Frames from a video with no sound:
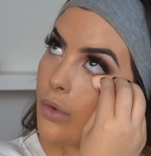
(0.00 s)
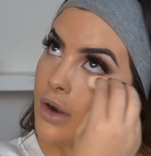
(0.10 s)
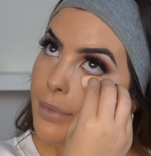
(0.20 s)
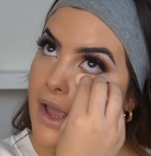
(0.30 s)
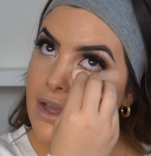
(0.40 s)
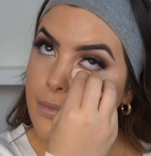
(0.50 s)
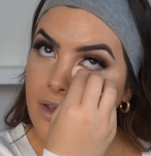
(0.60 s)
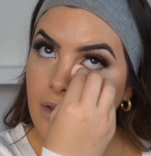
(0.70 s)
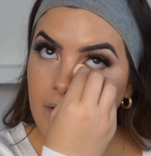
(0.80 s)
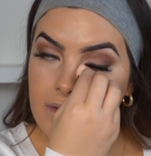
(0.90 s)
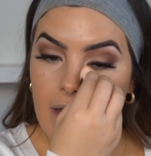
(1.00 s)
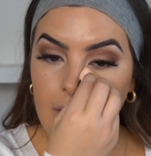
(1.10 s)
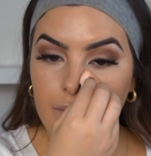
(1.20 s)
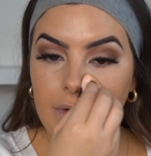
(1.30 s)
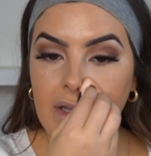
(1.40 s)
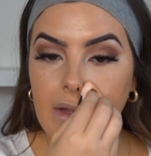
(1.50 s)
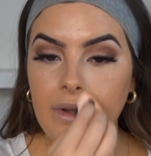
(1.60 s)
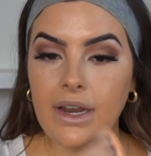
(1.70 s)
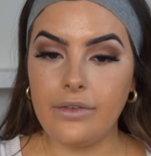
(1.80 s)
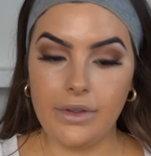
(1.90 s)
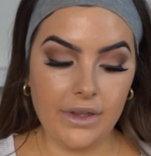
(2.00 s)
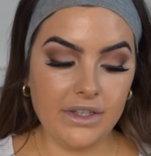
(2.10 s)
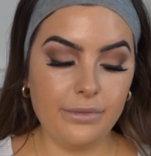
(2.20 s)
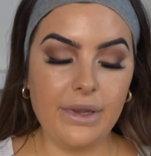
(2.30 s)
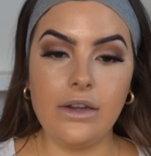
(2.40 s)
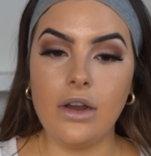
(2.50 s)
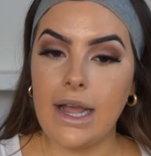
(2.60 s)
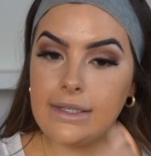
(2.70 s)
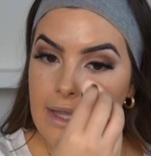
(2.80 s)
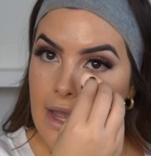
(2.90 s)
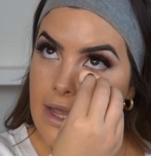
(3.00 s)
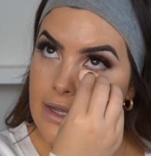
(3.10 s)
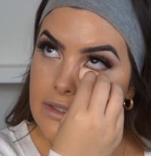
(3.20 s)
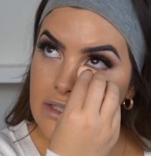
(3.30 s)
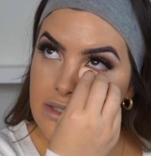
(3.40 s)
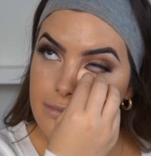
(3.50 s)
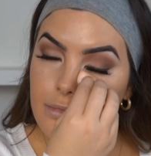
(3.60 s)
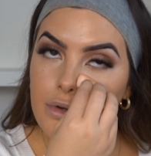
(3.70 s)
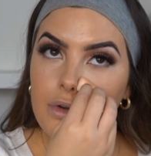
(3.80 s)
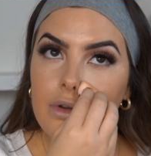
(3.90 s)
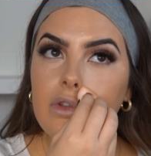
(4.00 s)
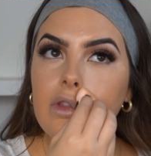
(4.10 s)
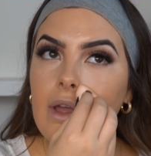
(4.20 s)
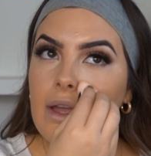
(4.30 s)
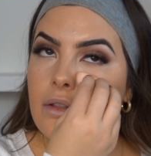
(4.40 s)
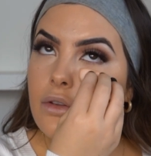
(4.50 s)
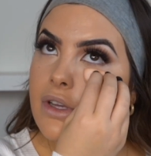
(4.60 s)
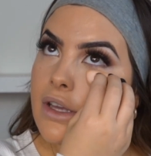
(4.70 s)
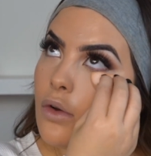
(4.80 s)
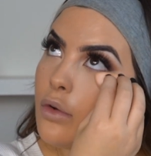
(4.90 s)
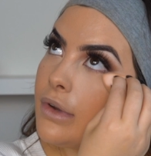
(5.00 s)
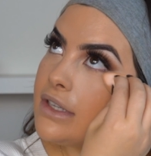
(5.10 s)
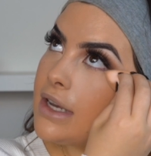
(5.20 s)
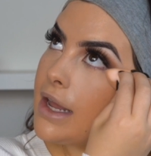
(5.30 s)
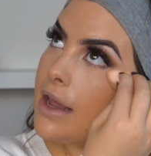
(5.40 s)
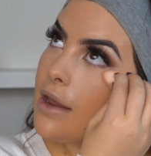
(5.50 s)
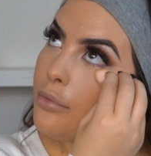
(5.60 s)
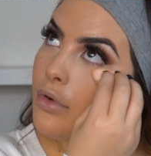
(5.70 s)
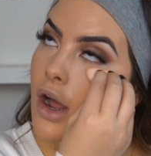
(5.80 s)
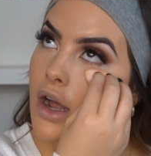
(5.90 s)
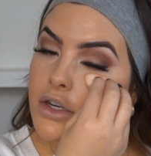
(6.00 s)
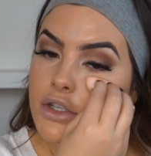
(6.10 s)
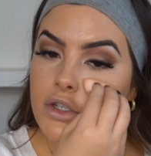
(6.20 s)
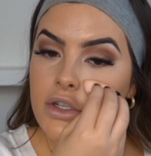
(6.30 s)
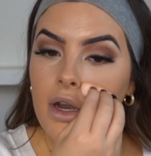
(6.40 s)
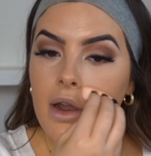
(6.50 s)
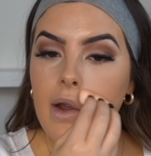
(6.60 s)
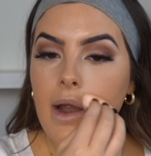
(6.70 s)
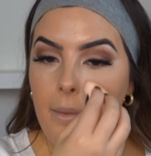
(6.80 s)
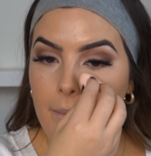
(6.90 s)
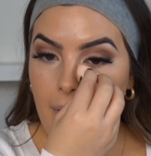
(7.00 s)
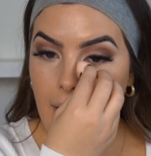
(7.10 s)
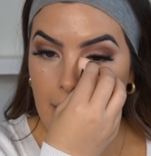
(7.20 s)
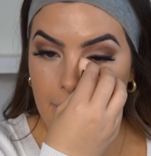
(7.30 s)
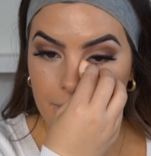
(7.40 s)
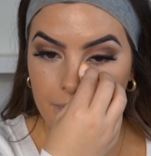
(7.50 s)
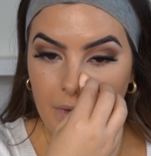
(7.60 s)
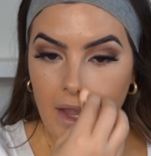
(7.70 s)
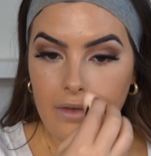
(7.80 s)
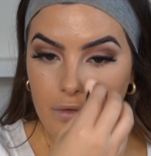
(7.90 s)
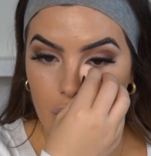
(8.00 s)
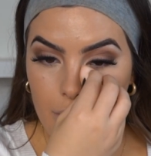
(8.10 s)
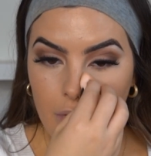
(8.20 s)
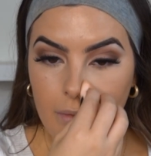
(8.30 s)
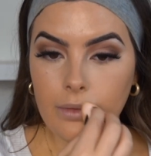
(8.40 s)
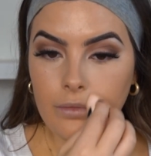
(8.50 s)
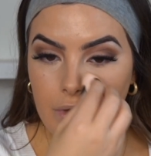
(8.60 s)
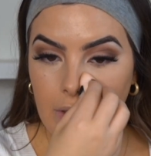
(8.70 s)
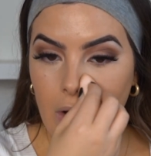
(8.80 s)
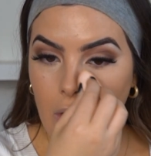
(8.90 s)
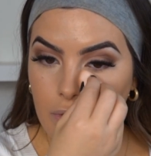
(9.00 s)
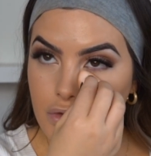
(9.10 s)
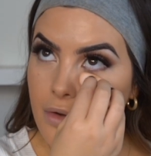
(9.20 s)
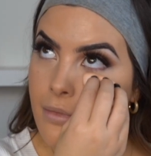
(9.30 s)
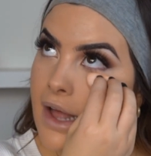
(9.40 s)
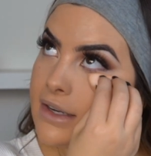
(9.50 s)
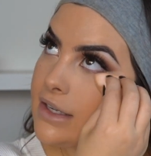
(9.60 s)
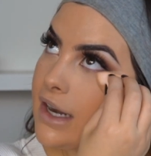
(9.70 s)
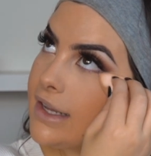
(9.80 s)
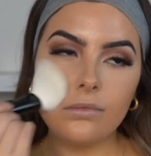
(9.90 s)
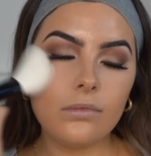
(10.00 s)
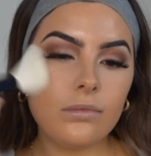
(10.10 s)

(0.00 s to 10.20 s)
I want to bake because I really want everything to be nice, smooth, looking almost airbrushed, but I have no problem looking ultra matte today.